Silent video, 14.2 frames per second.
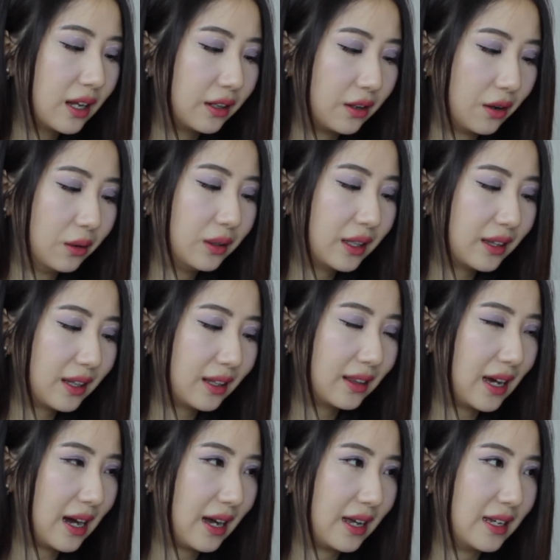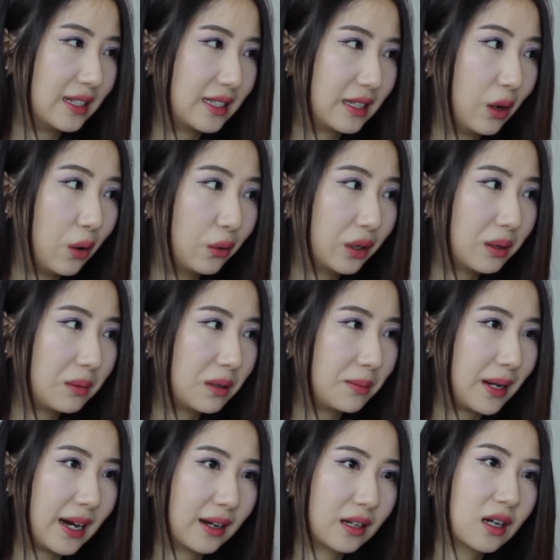The only thing that is holding me
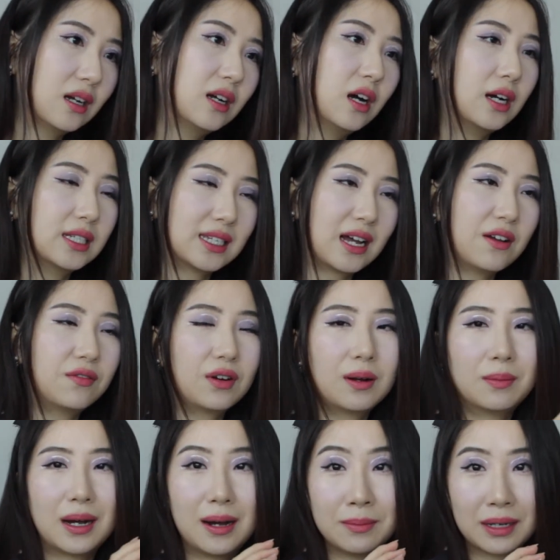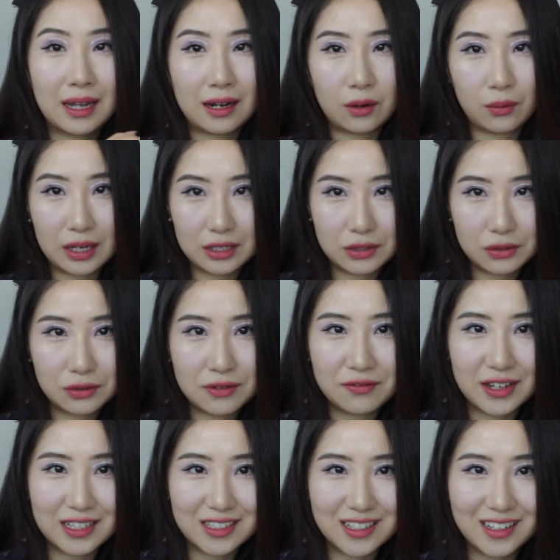back, aside from I'm getting way too
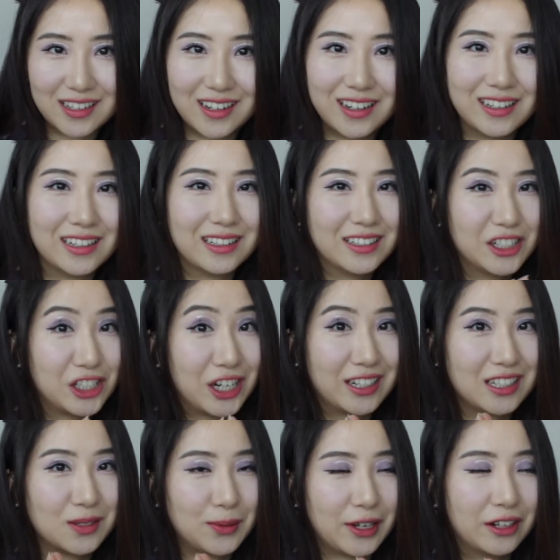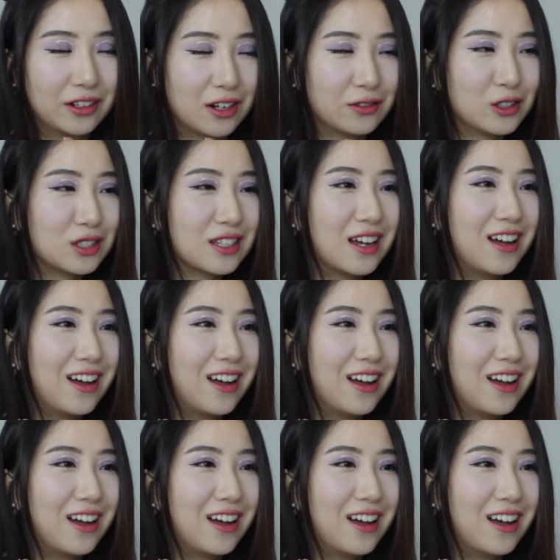invested in Chinese BL novels,